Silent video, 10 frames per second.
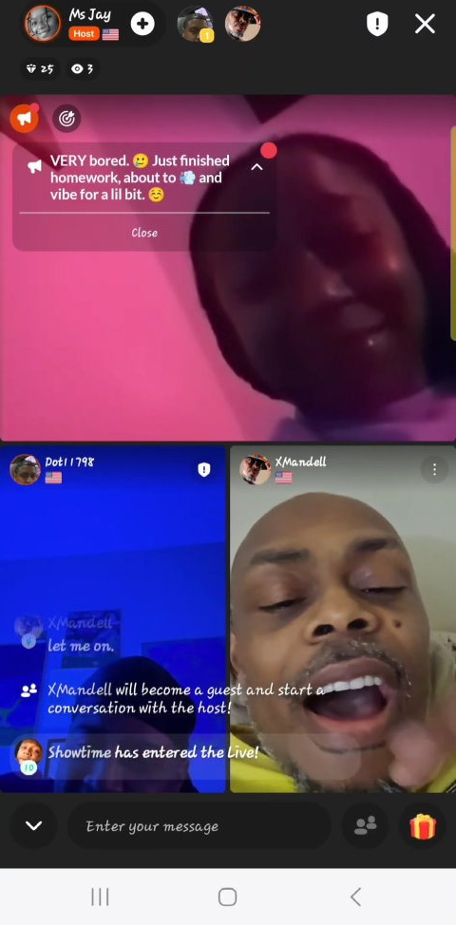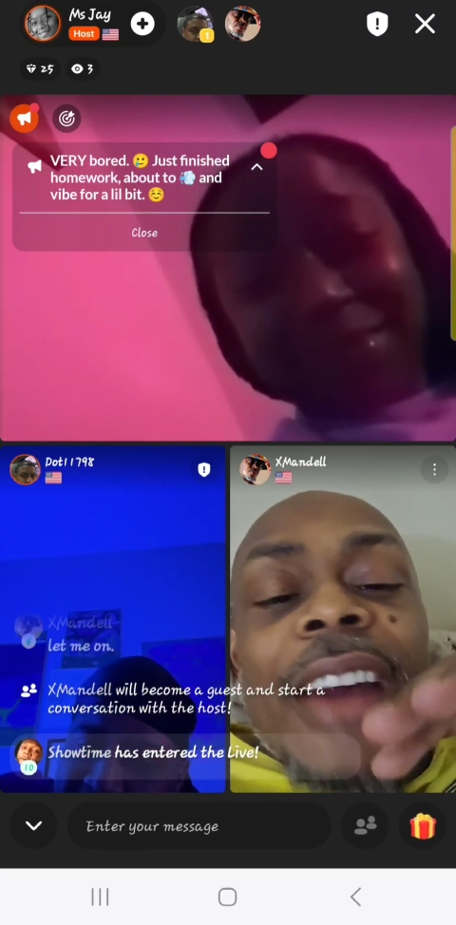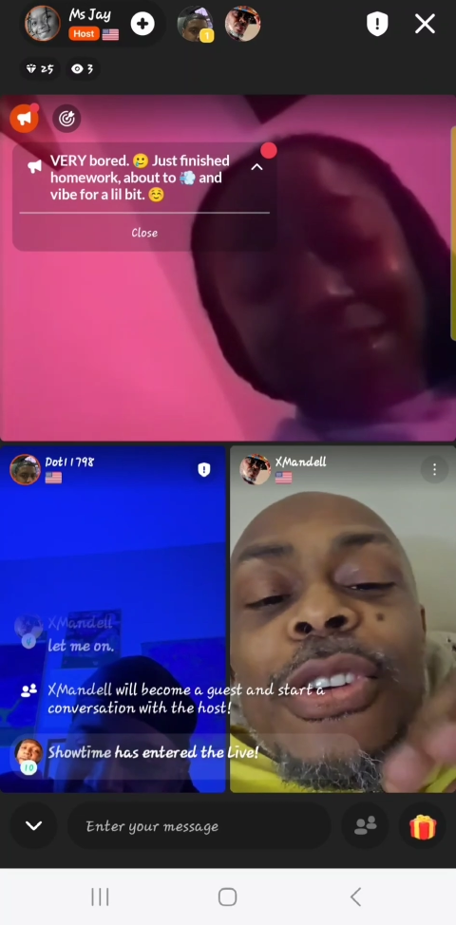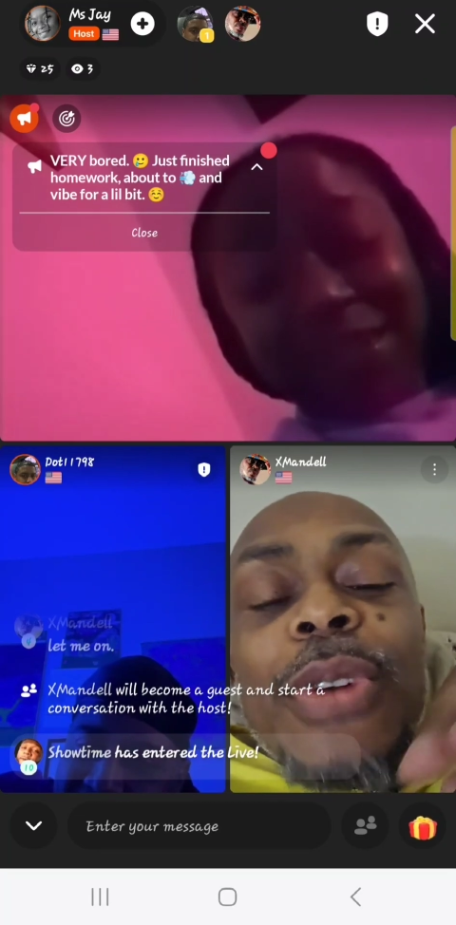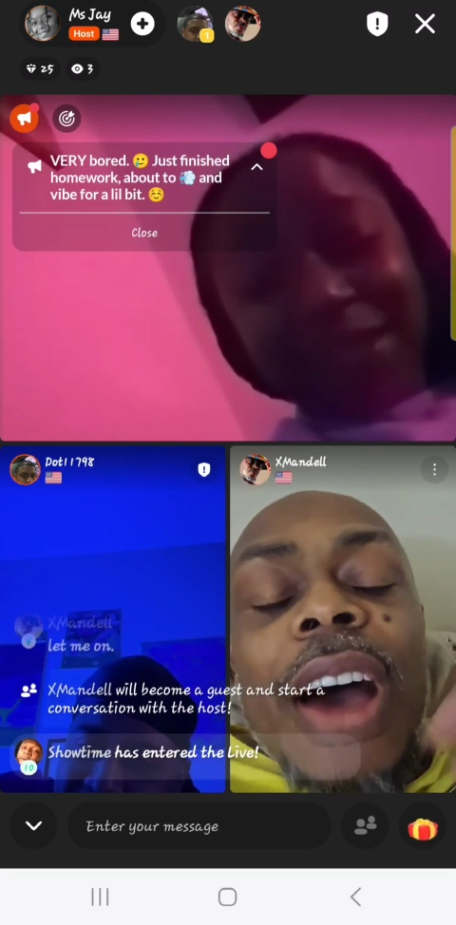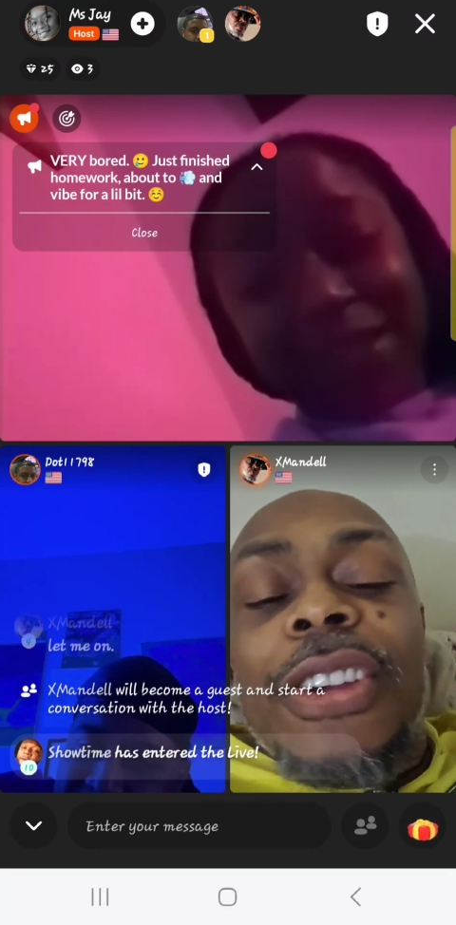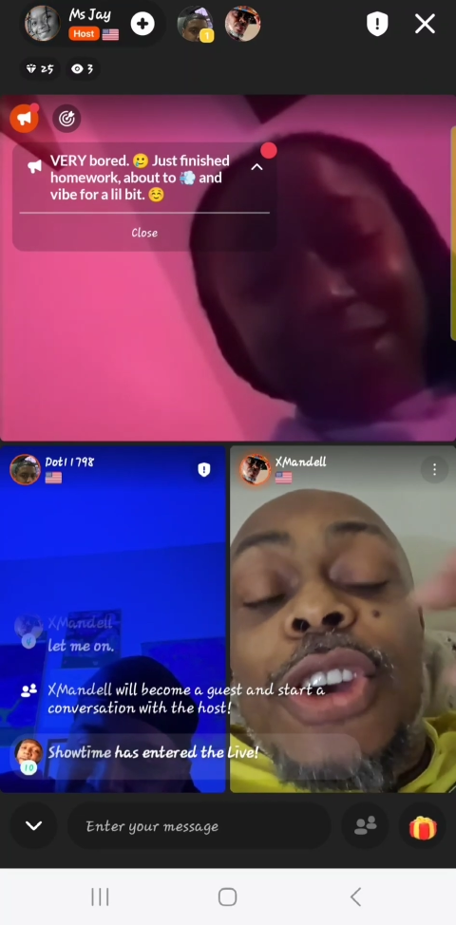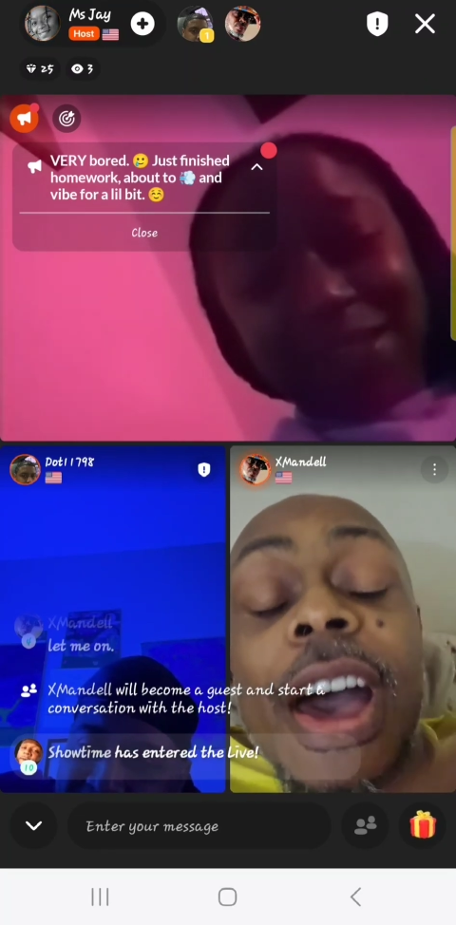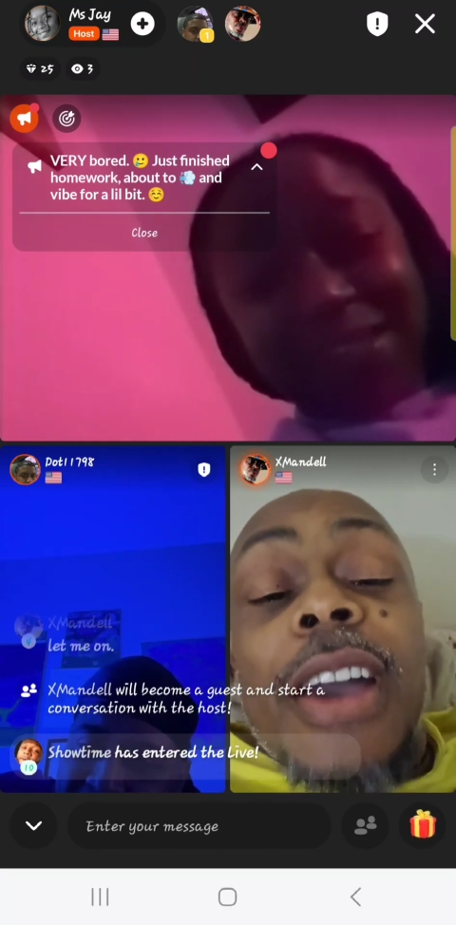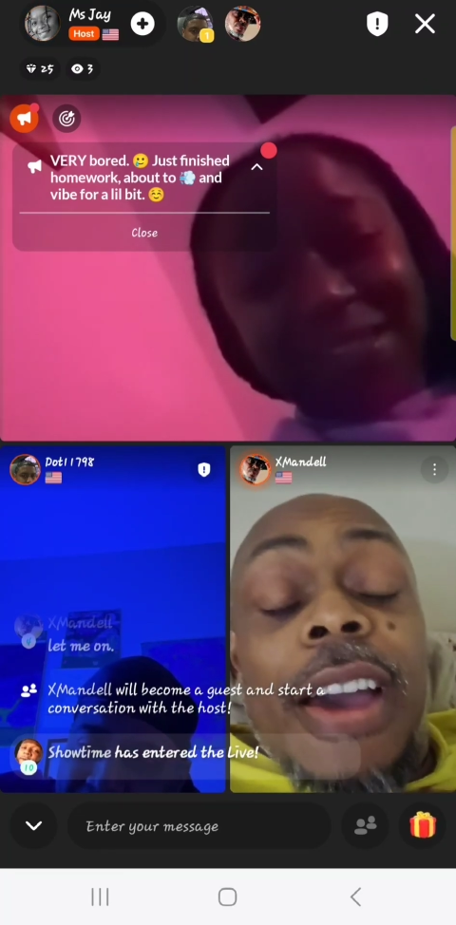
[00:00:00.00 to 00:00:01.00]
I knew,
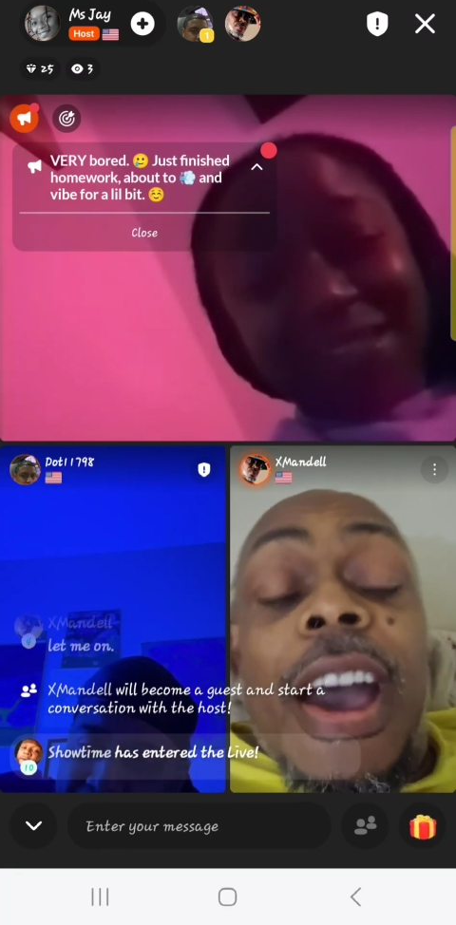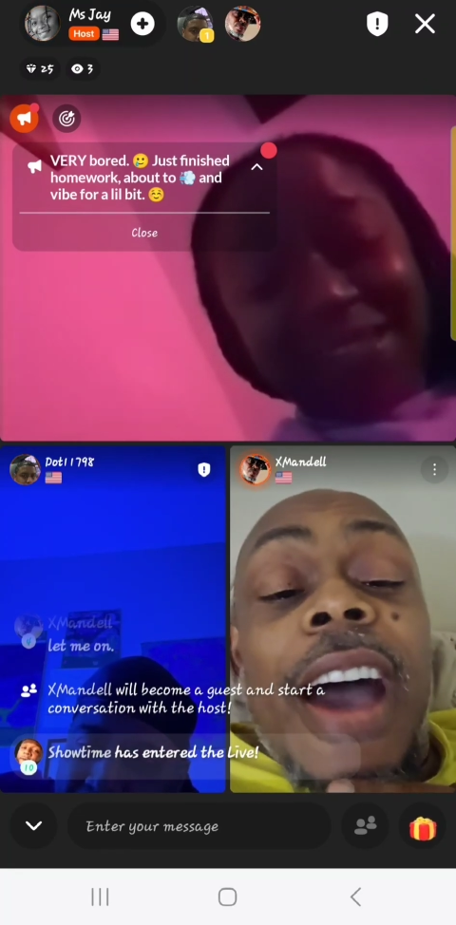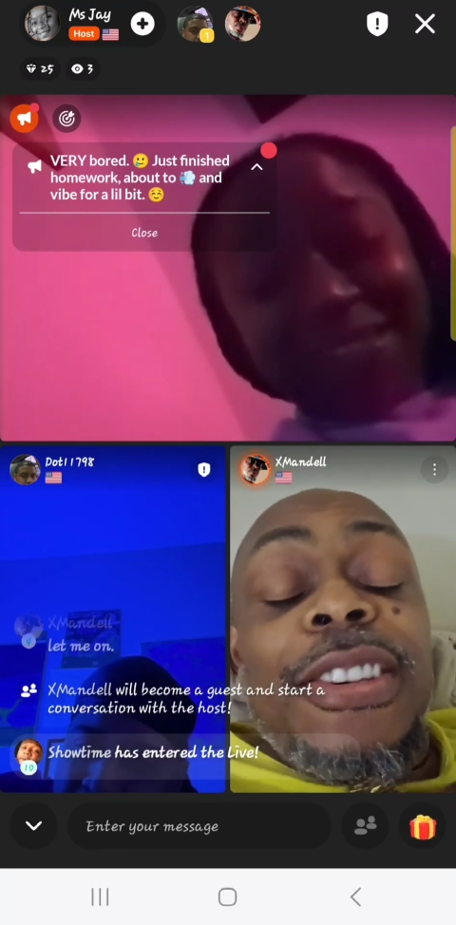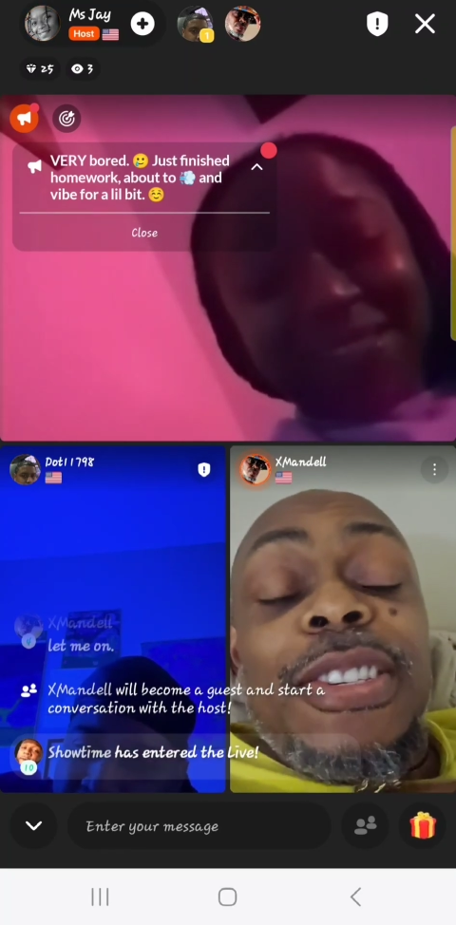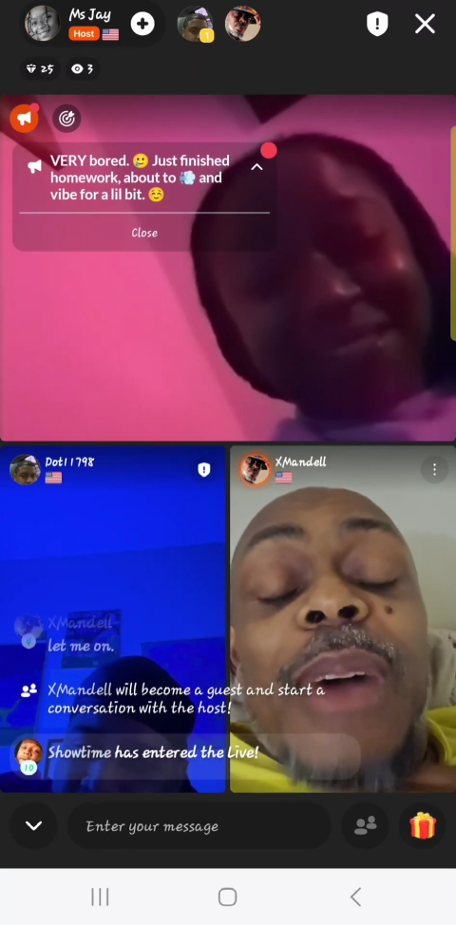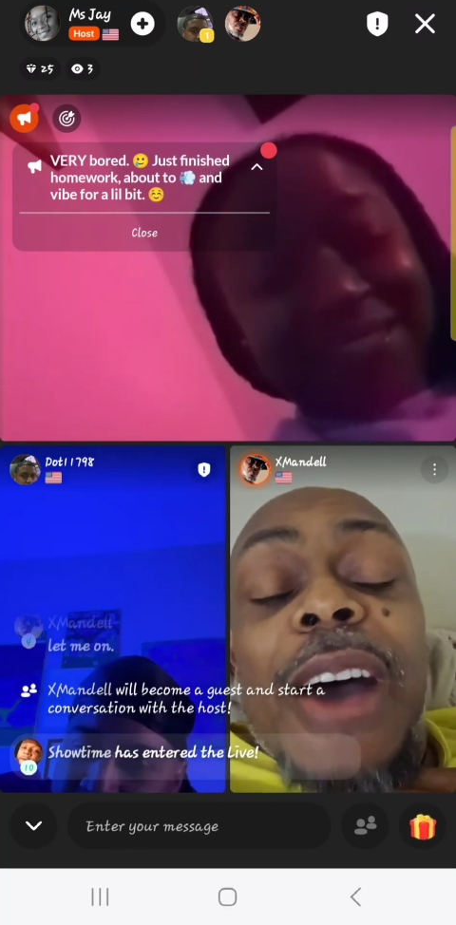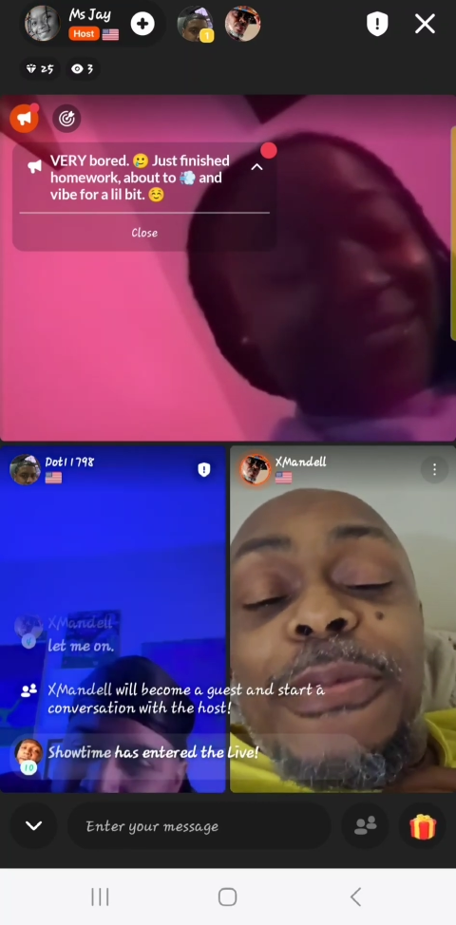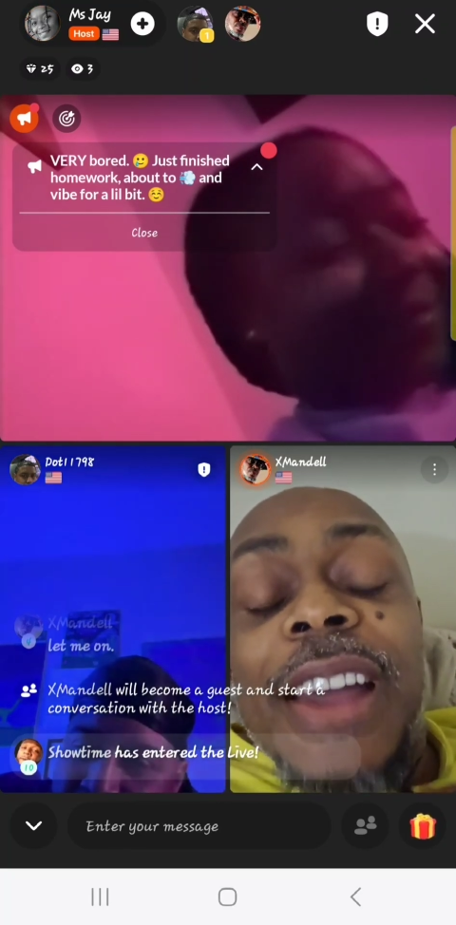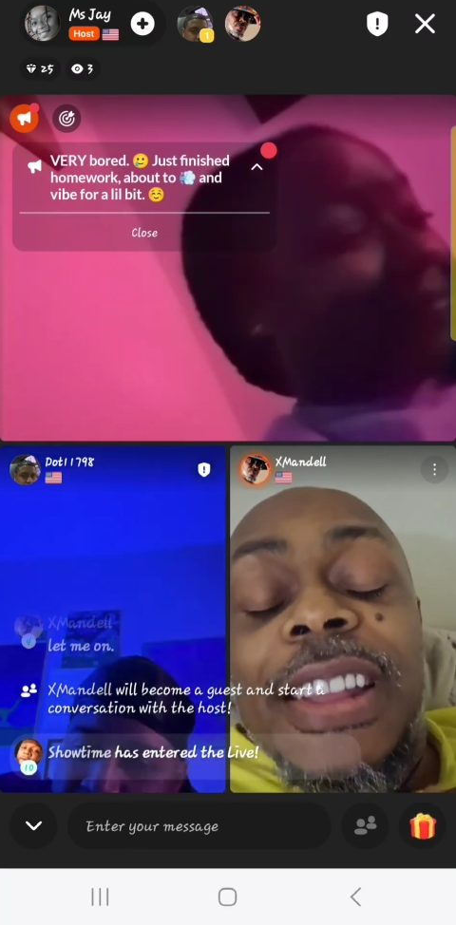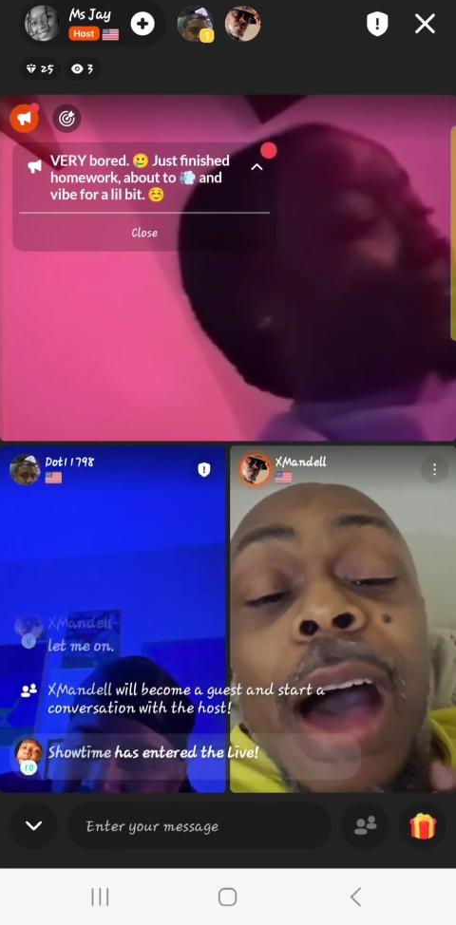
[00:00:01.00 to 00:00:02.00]
you, hey, as a matter of fact,